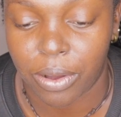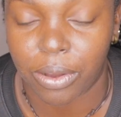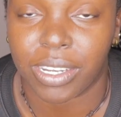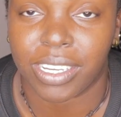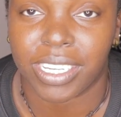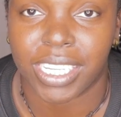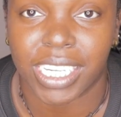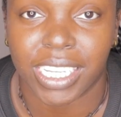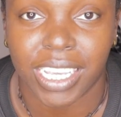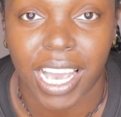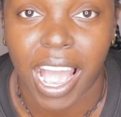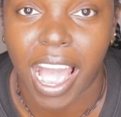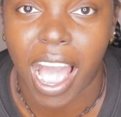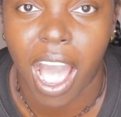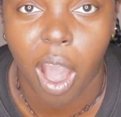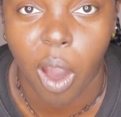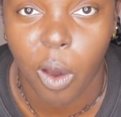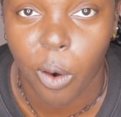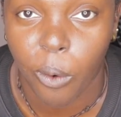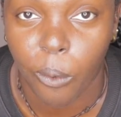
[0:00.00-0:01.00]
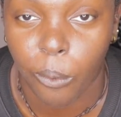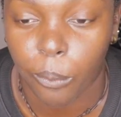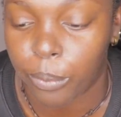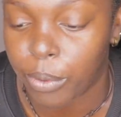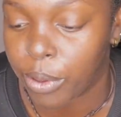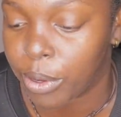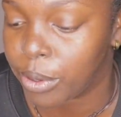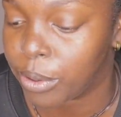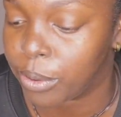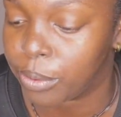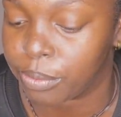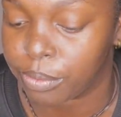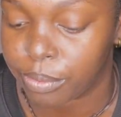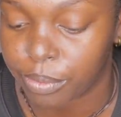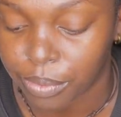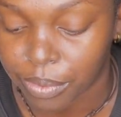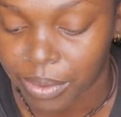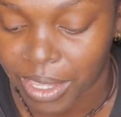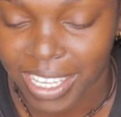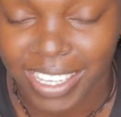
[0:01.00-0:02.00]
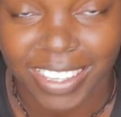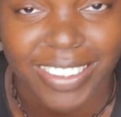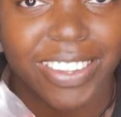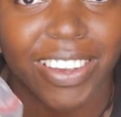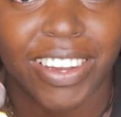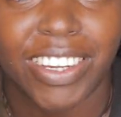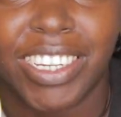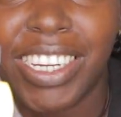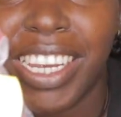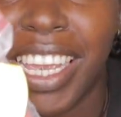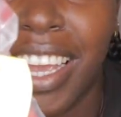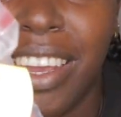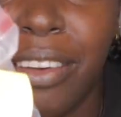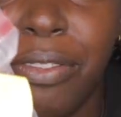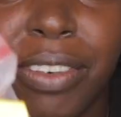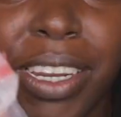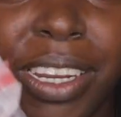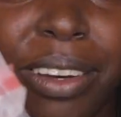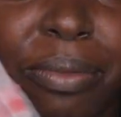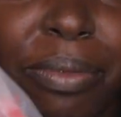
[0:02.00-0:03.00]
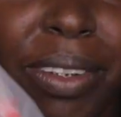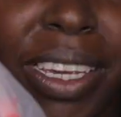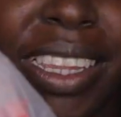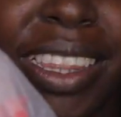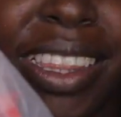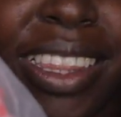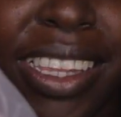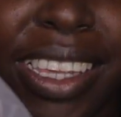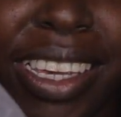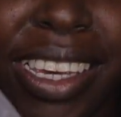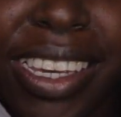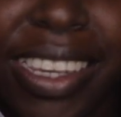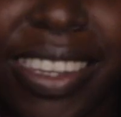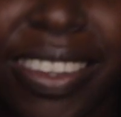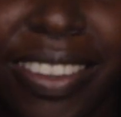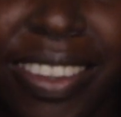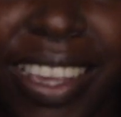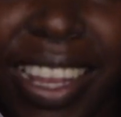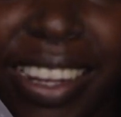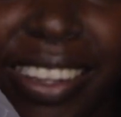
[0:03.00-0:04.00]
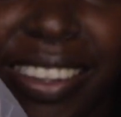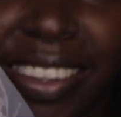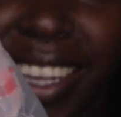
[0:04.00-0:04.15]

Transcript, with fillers: got a home, you know. So she gifted me this and